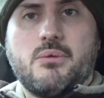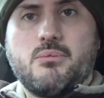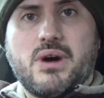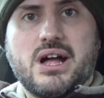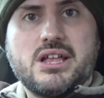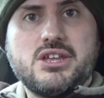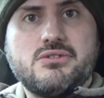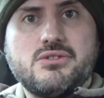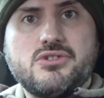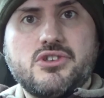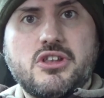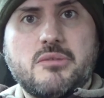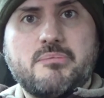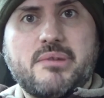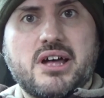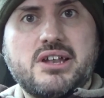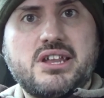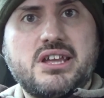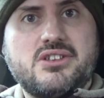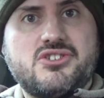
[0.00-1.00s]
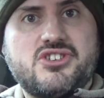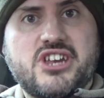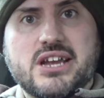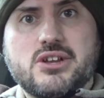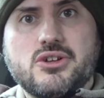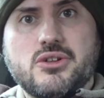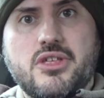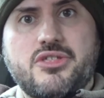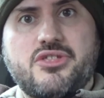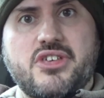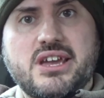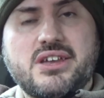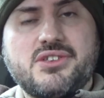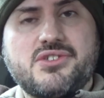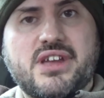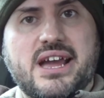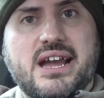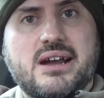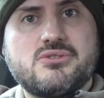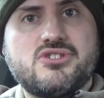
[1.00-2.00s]
While you're under the bonnet, check all the
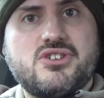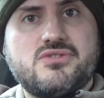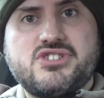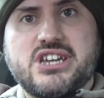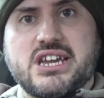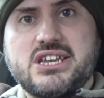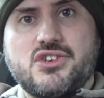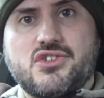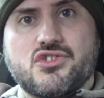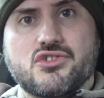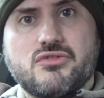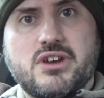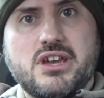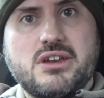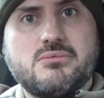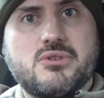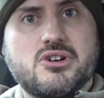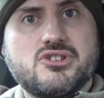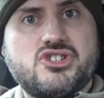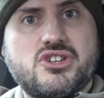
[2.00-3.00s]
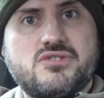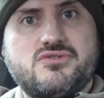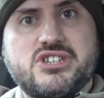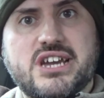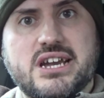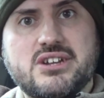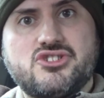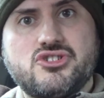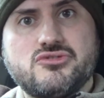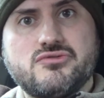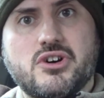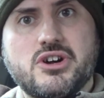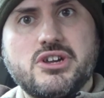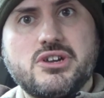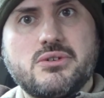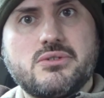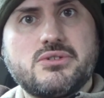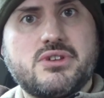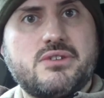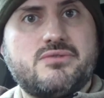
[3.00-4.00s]
things out. You've checked your screen wash, you've checked your
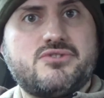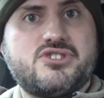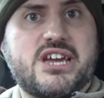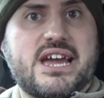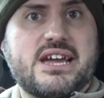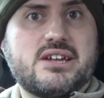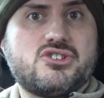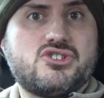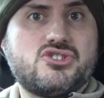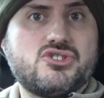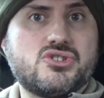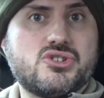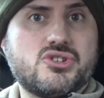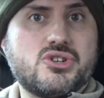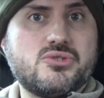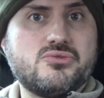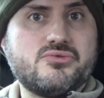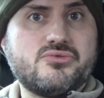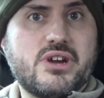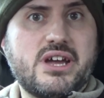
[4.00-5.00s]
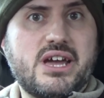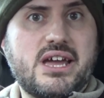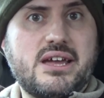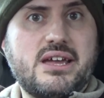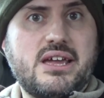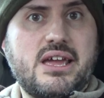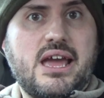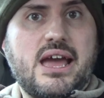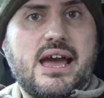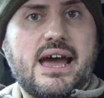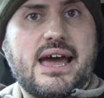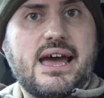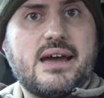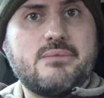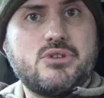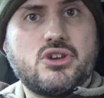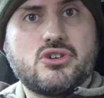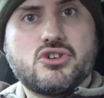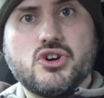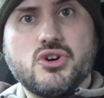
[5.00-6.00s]
oil, you've checked your
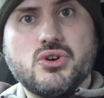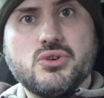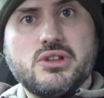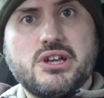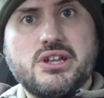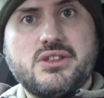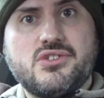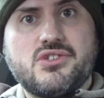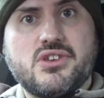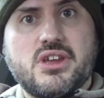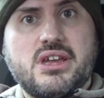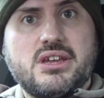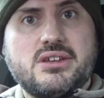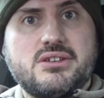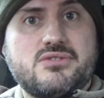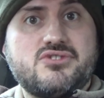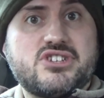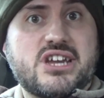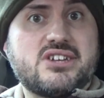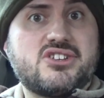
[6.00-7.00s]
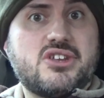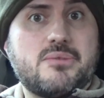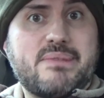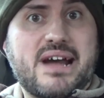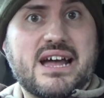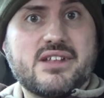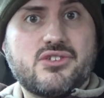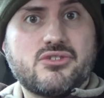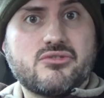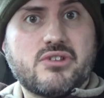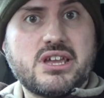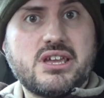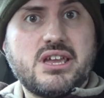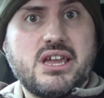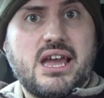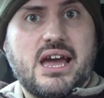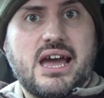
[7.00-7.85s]
coolant, you've checked your battery.